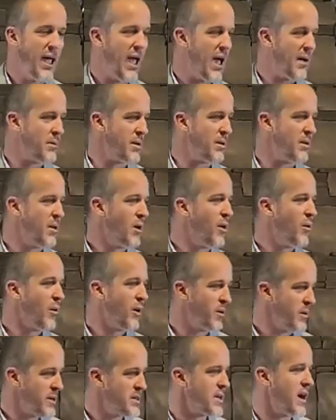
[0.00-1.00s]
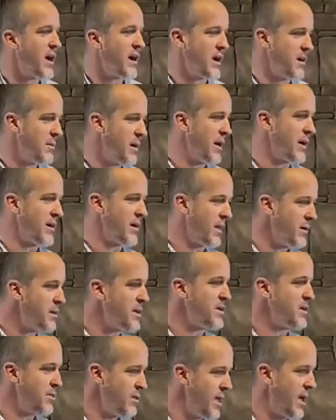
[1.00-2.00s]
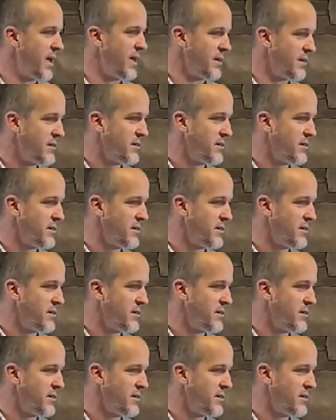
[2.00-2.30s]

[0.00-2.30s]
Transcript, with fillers: I mean, what are we talking about here? Let me do that.